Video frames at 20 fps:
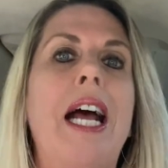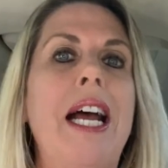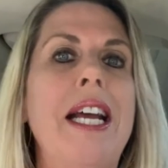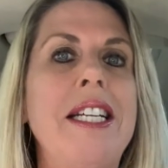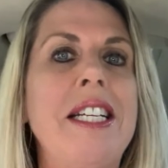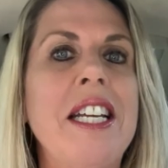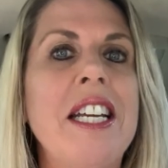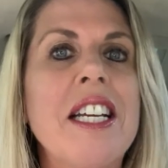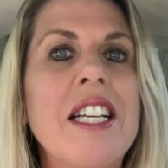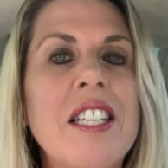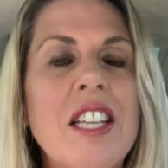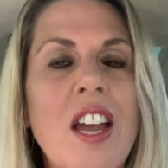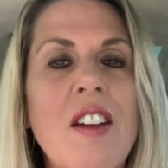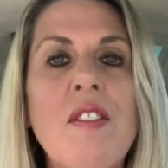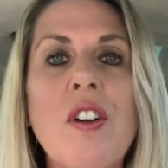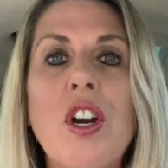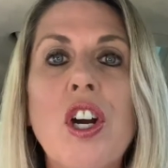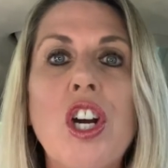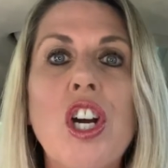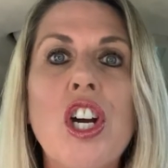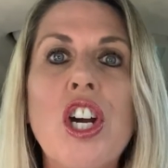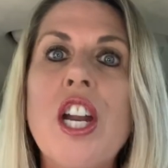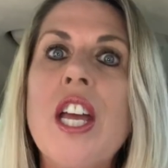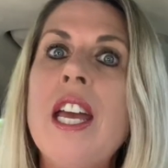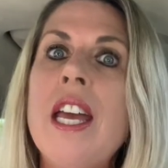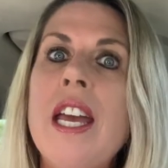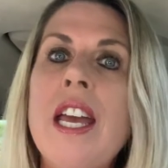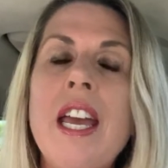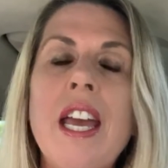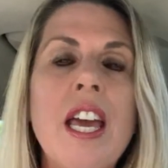ideas I've heard
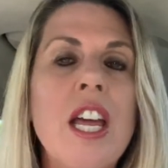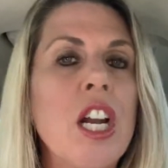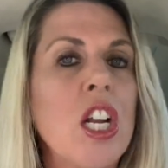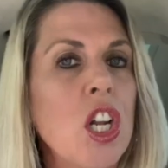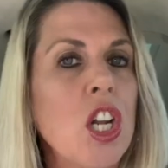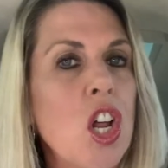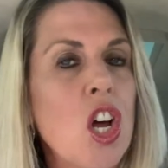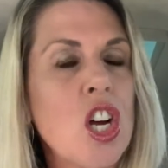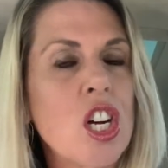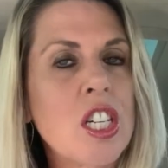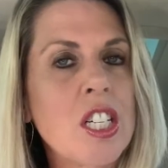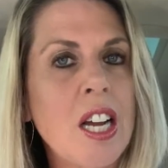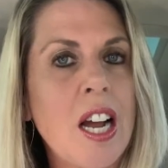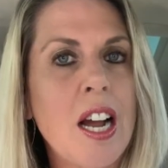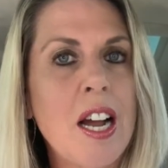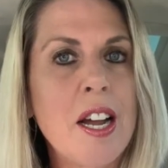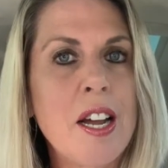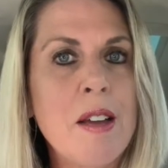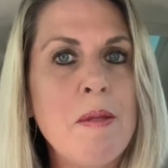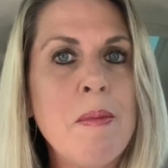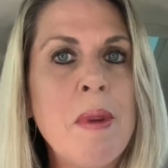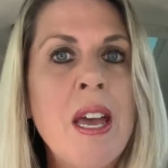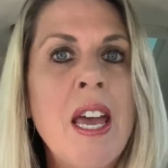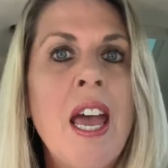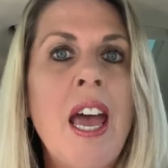in a long time.